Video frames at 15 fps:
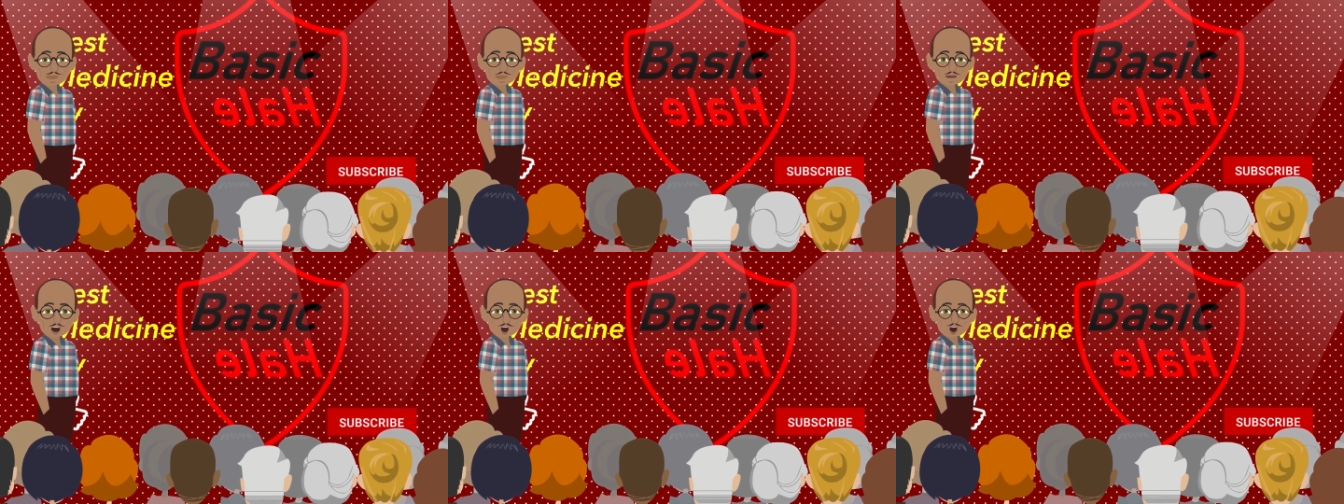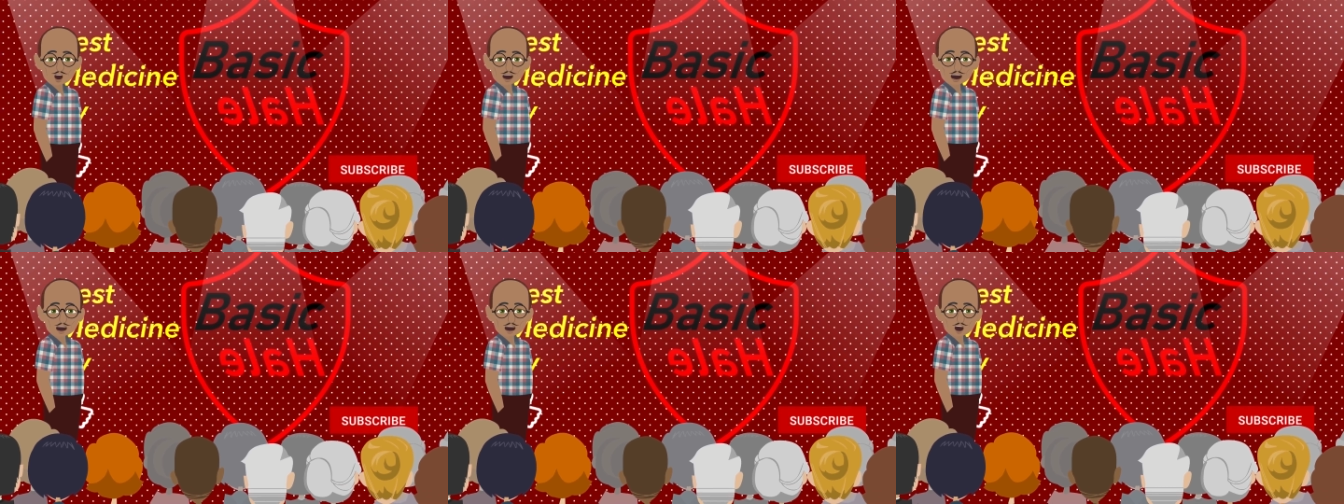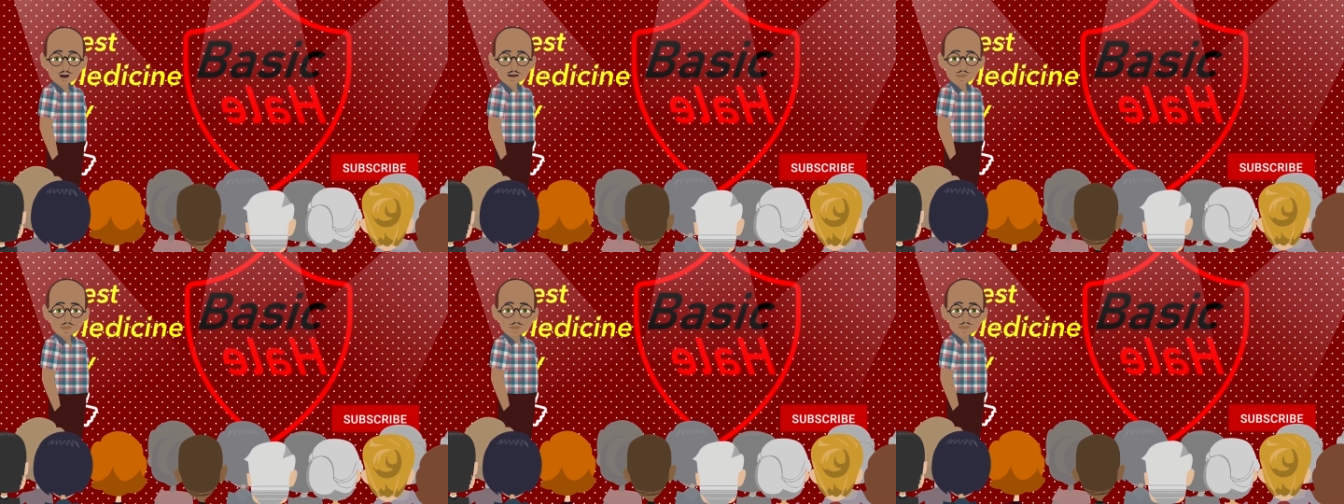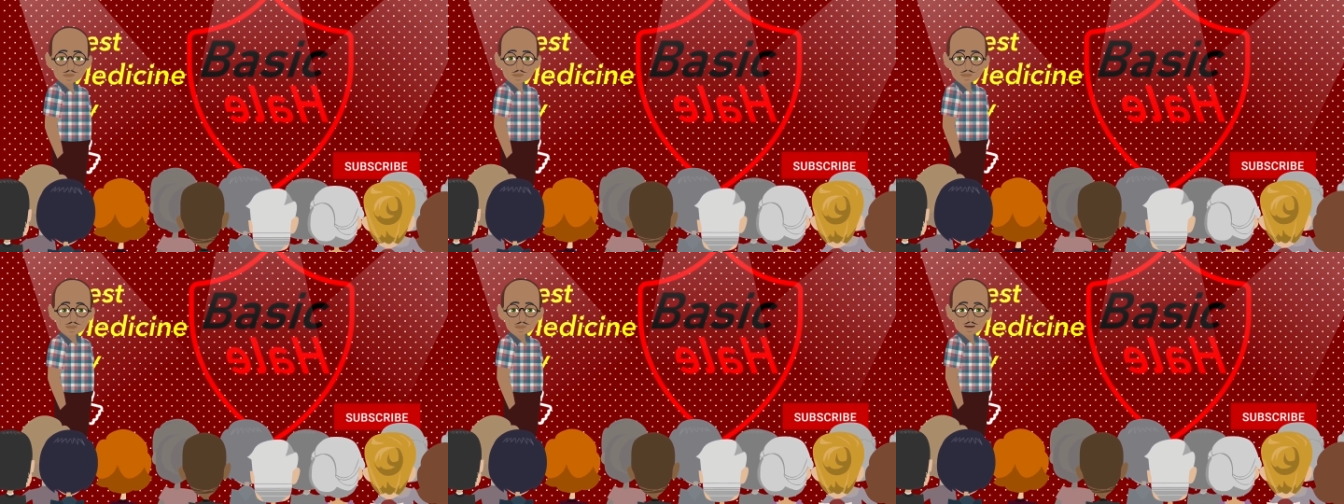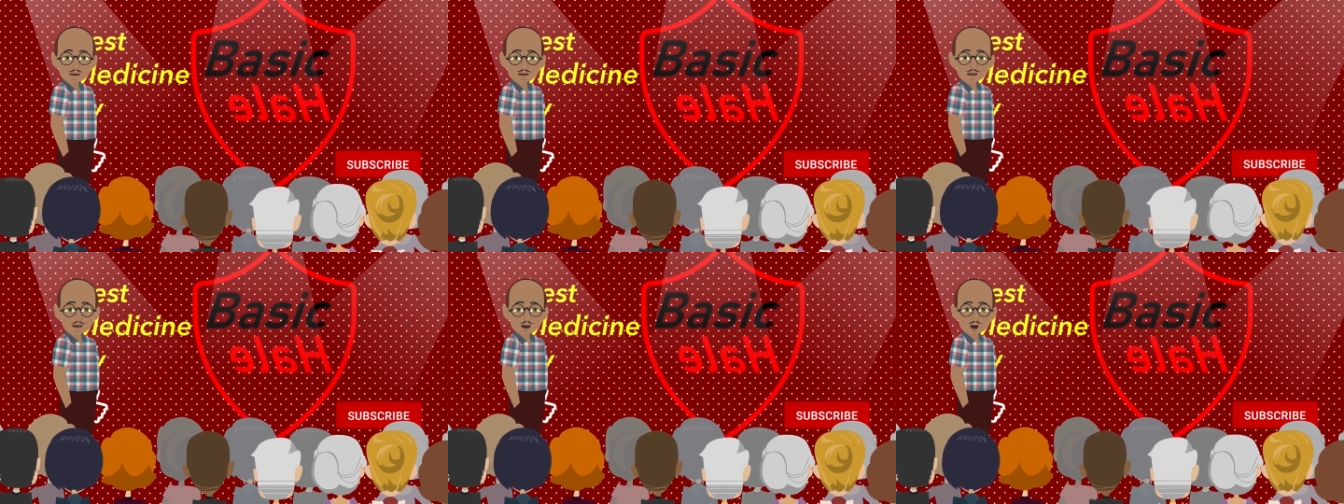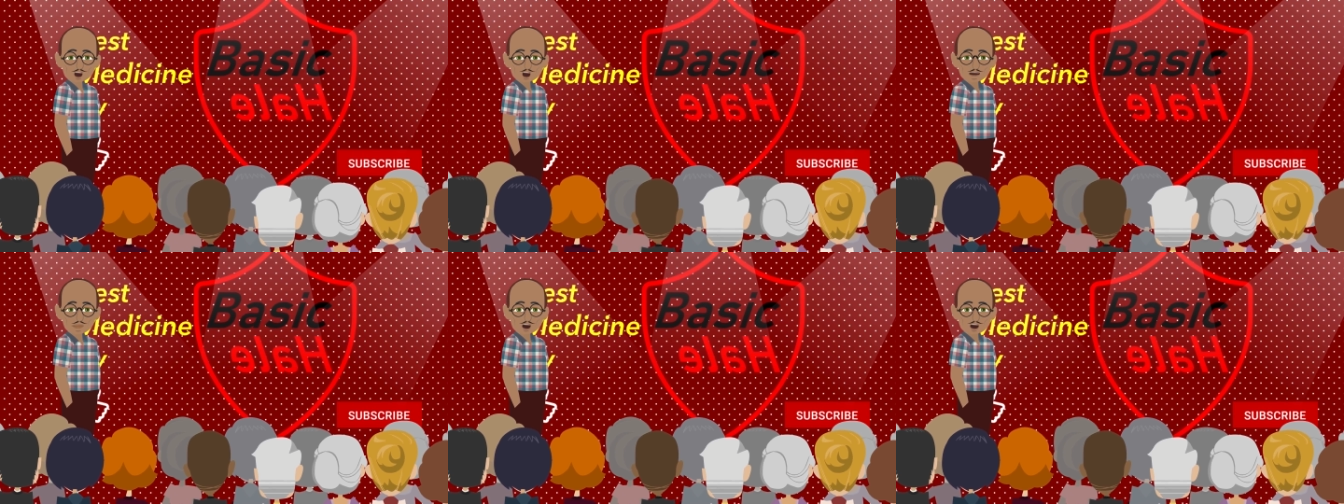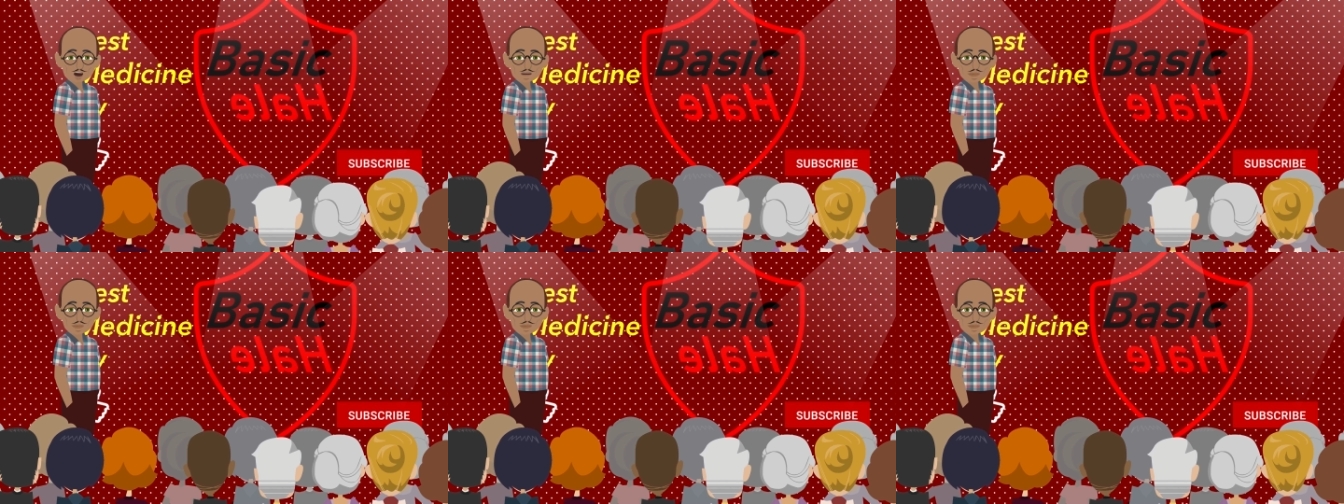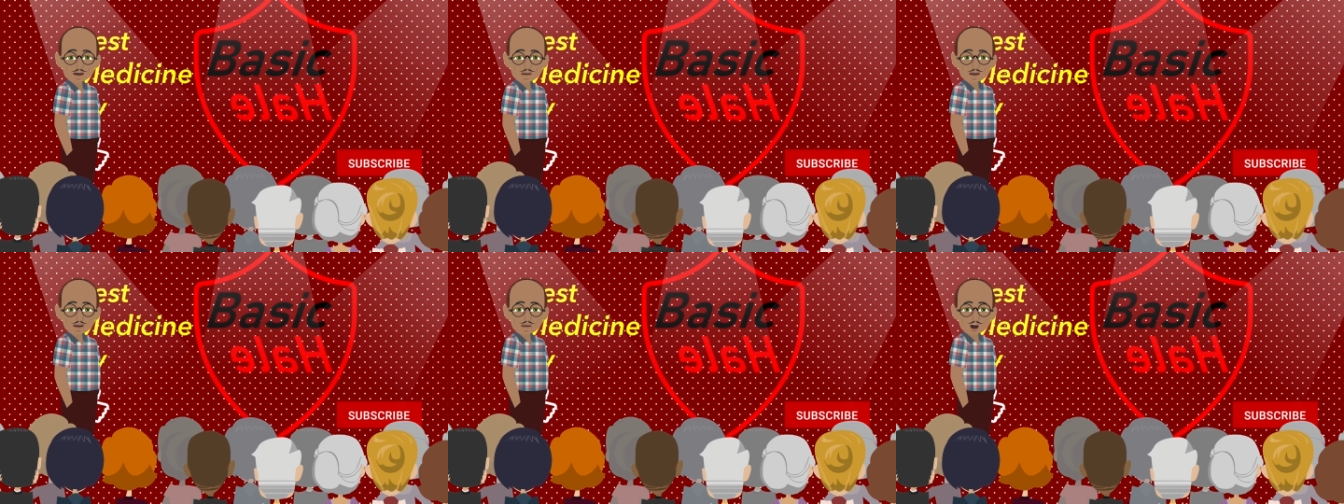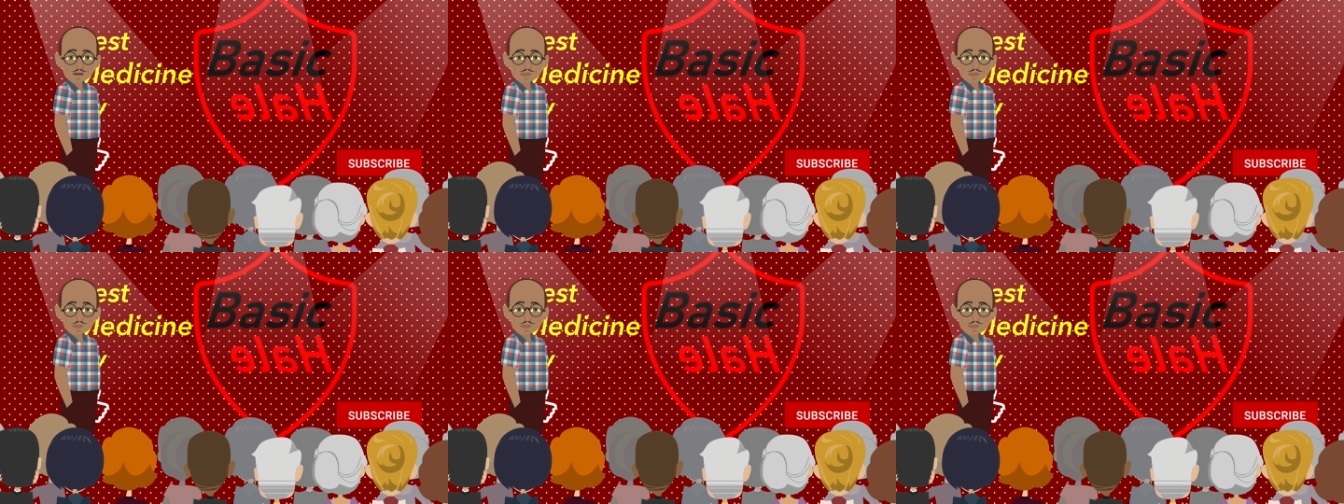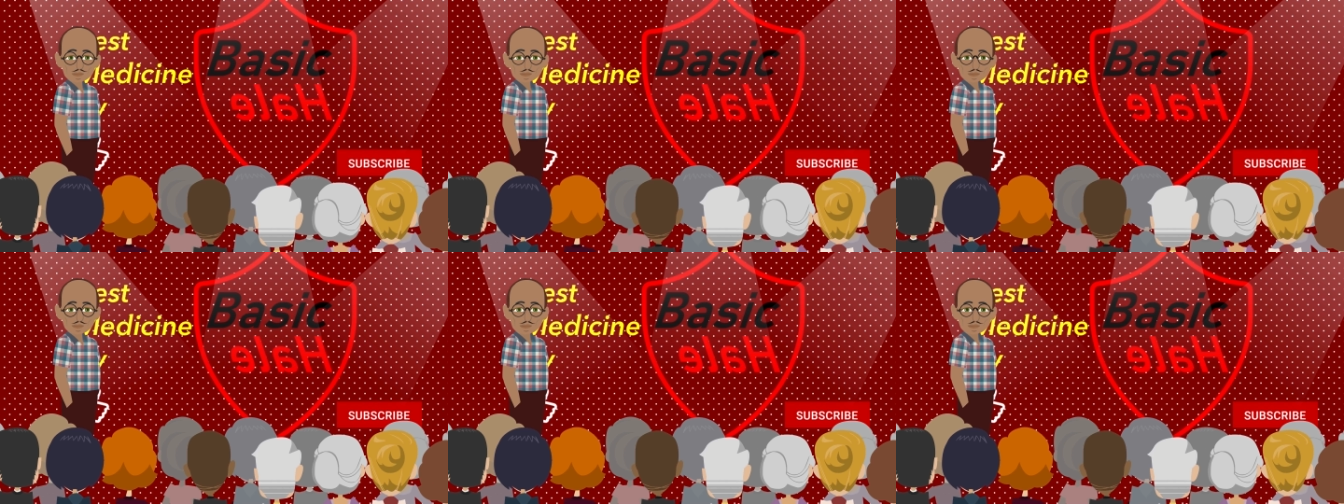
corona is a milder form of the plague.